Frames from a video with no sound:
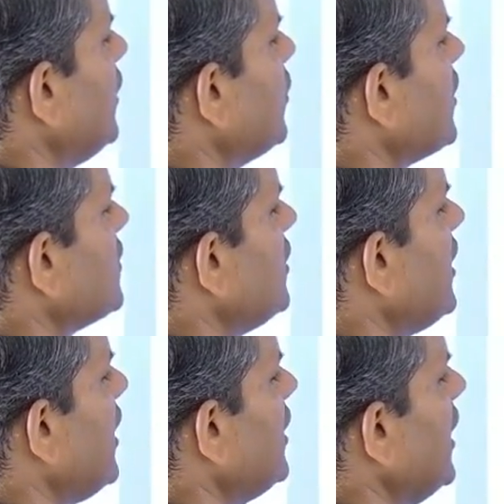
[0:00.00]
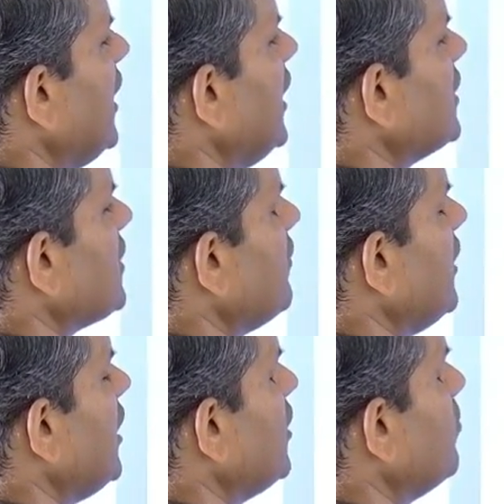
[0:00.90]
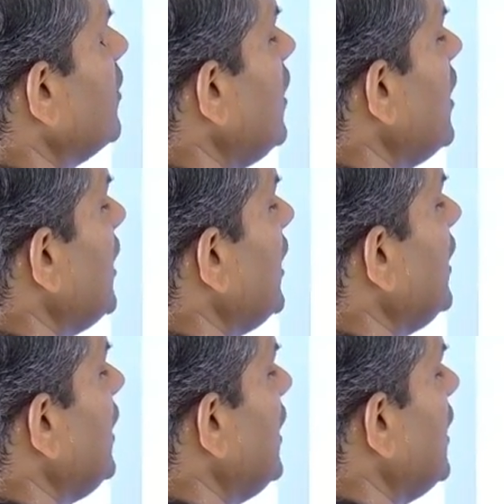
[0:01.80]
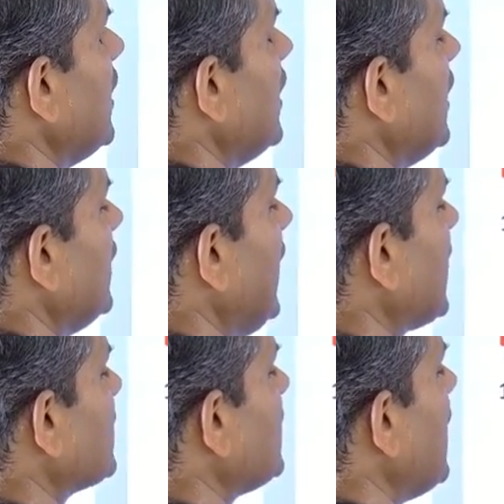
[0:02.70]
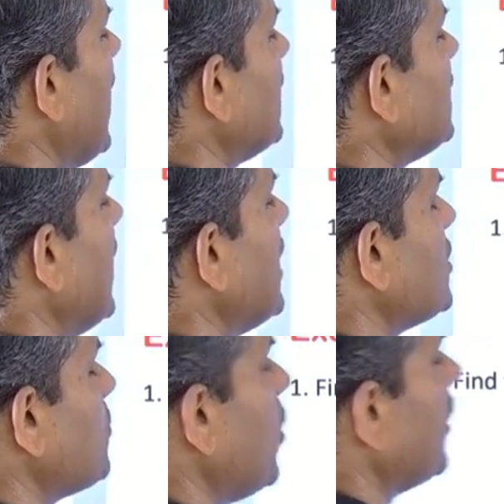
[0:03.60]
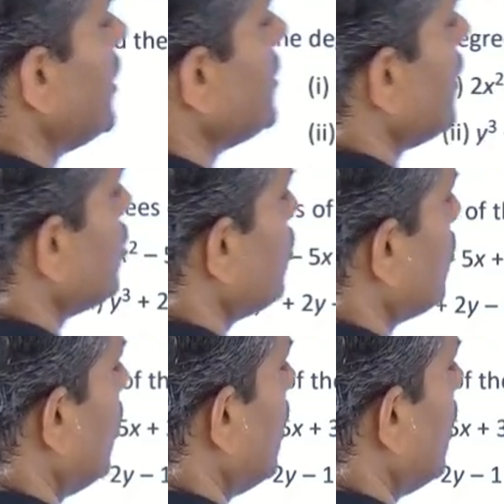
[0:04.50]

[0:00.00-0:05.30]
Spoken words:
You can see that it is a variable in x and the highest power is 2.